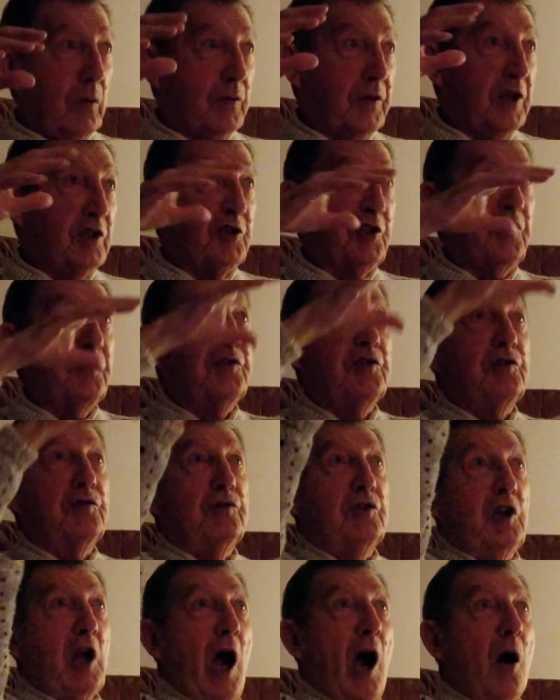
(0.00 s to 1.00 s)
there's a
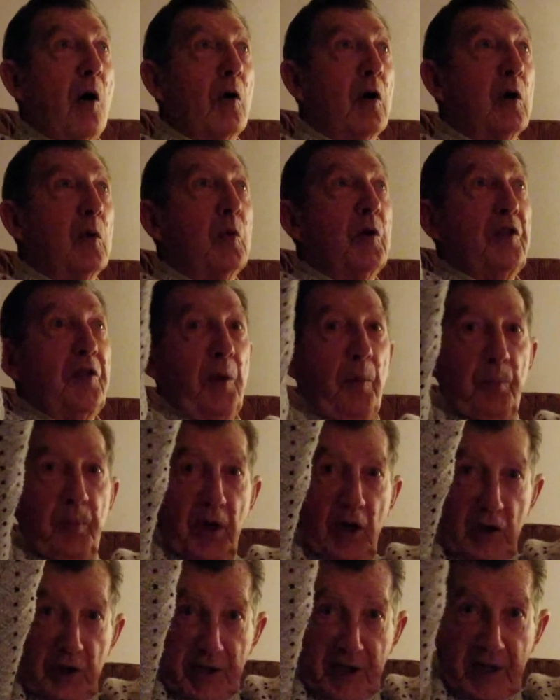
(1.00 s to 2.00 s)
tower with a
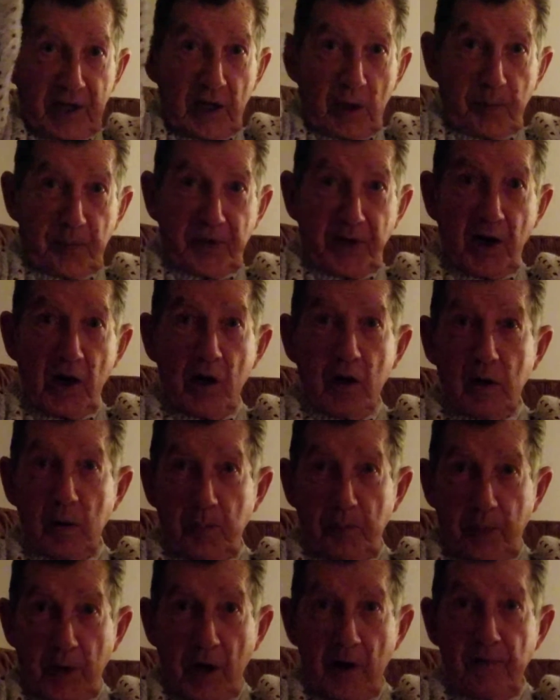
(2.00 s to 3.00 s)
building up there
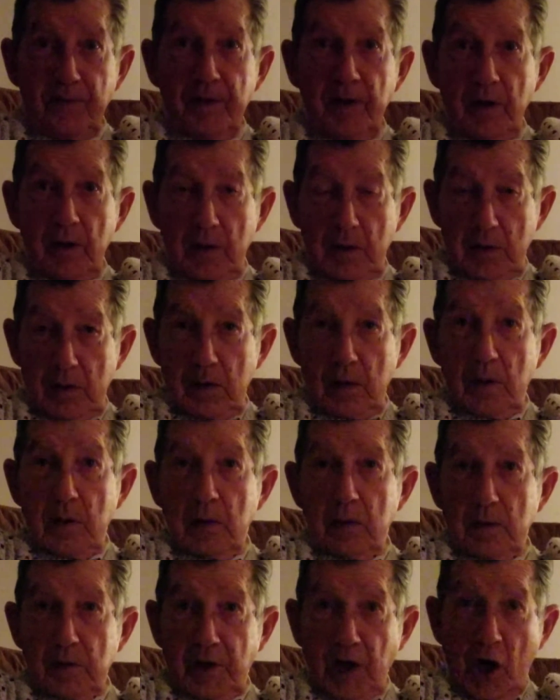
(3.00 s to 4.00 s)
above
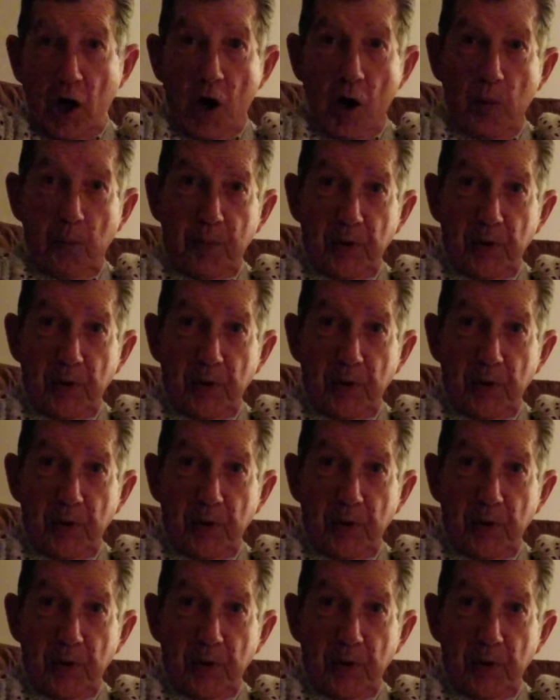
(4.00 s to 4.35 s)
the hump,